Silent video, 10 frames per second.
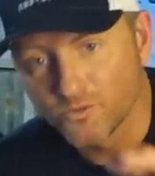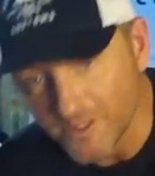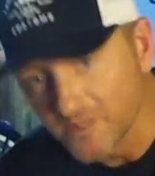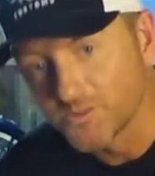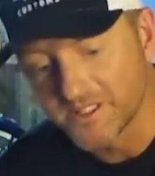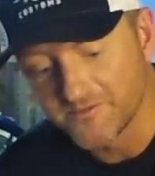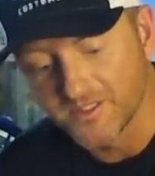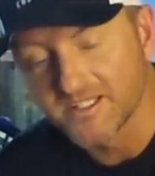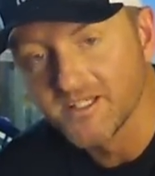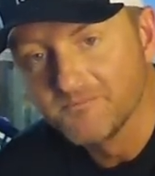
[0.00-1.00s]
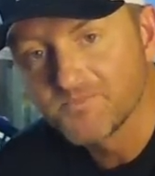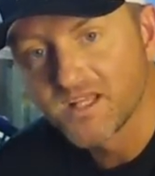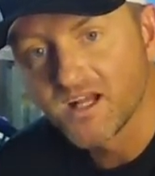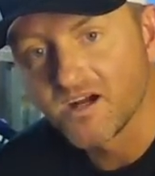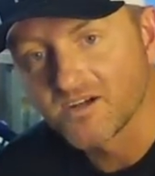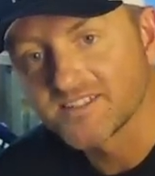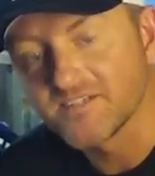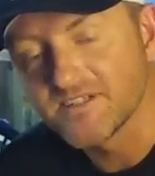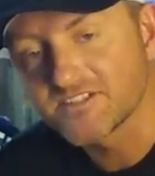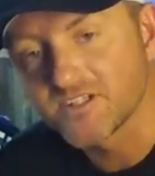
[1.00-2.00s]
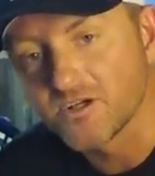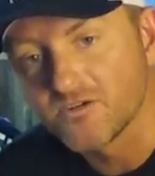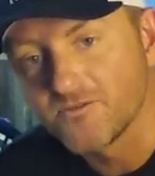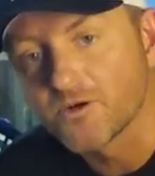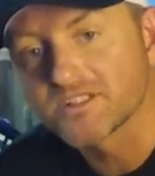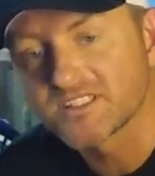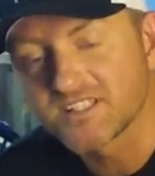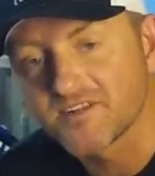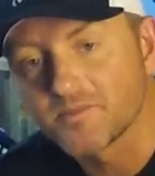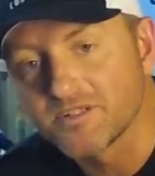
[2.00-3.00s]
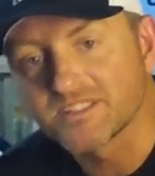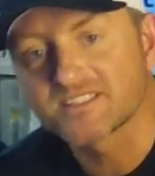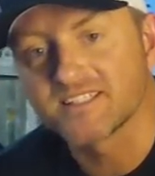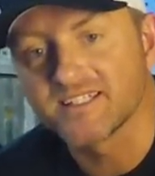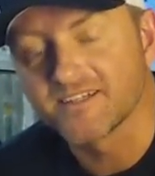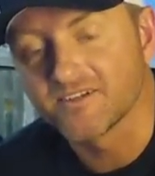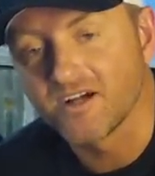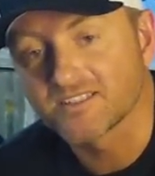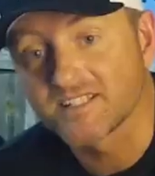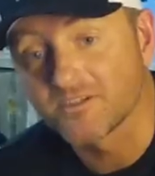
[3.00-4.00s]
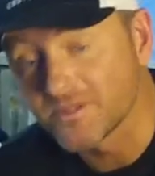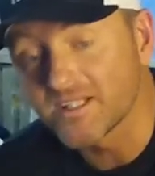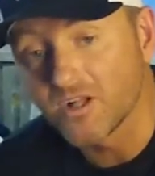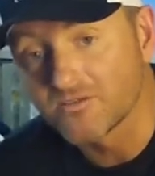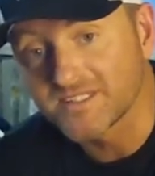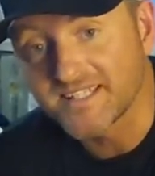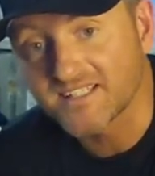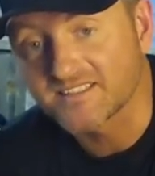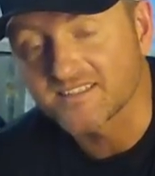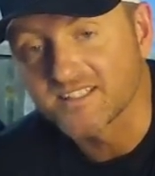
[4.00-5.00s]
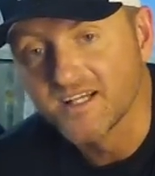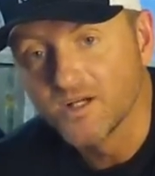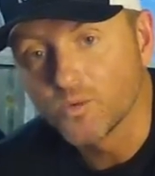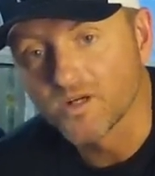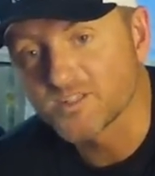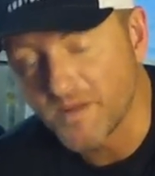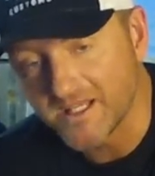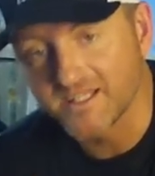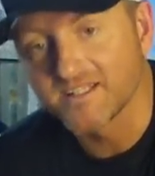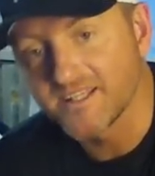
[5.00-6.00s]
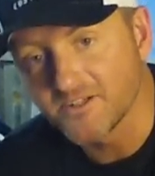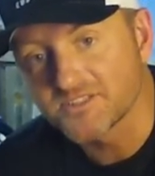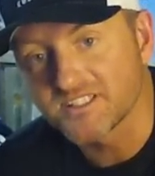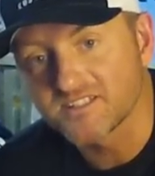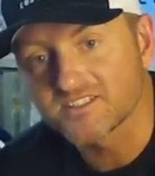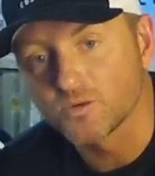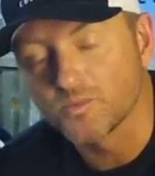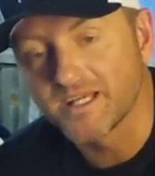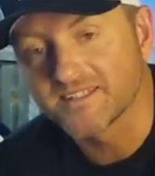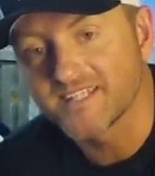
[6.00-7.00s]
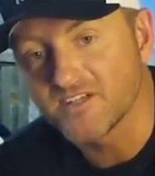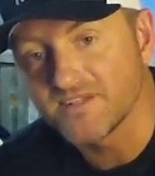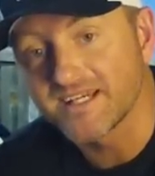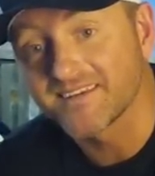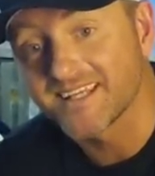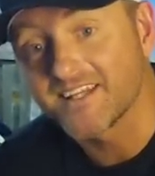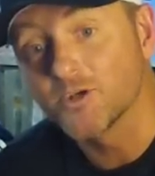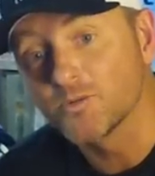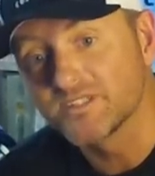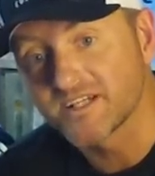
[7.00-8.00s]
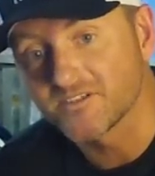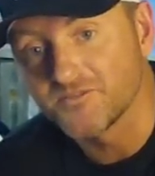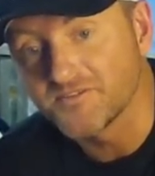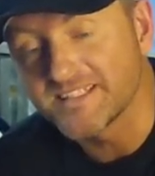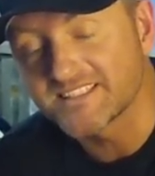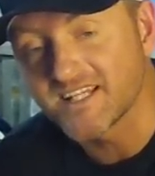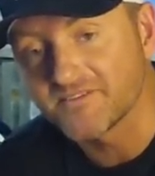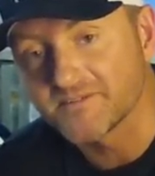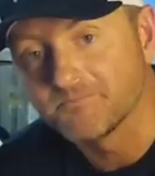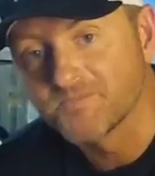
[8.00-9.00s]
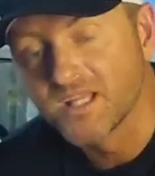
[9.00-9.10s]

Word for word: Real briefly, uh, our TV show focuses on the music scene here in Austin and really all over Texas. We're expanding into Houston, so we'll be on TV on the Cube channel 57